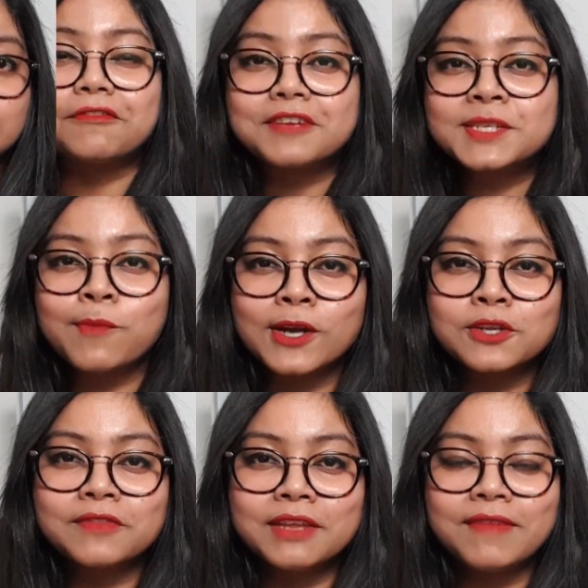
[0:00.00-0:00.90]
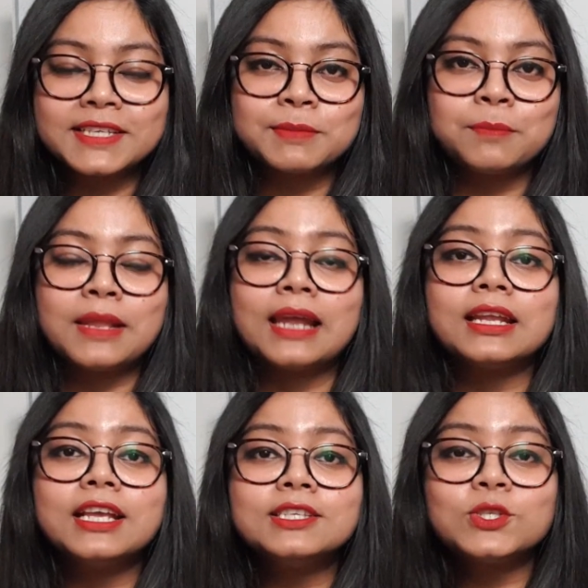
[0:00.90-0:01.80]
The first part of the investment
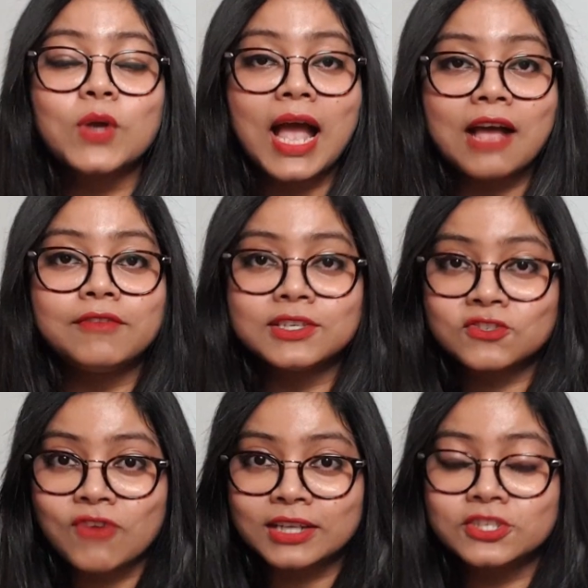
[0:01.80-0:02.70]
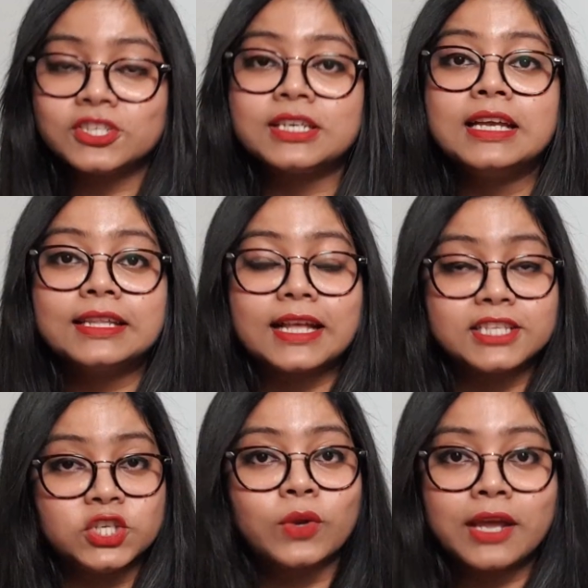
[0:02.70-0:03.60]
plan is to have a strategy
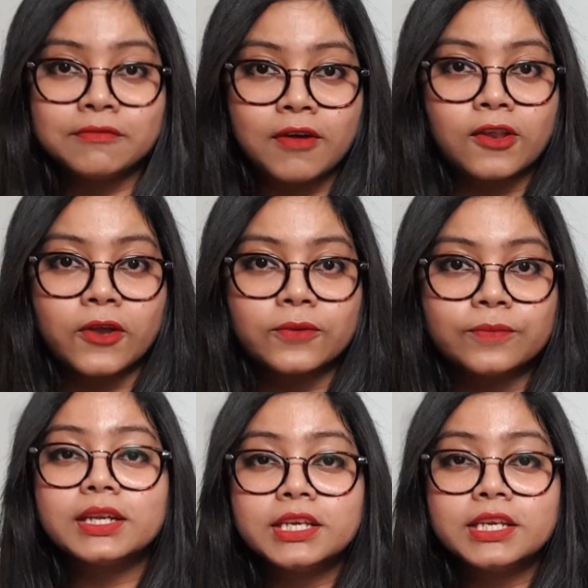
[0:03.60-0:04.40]
that you can follow.